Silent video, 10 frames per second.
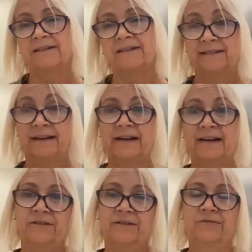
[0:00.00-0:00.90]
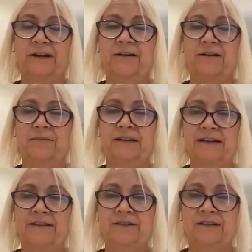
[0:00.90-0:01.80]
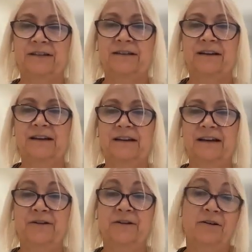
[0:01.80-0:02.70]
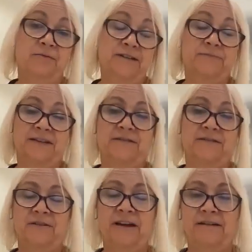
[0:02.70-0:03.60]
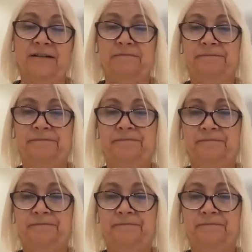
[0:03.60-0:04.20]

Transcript: like a standard recommendation and know what's best for that.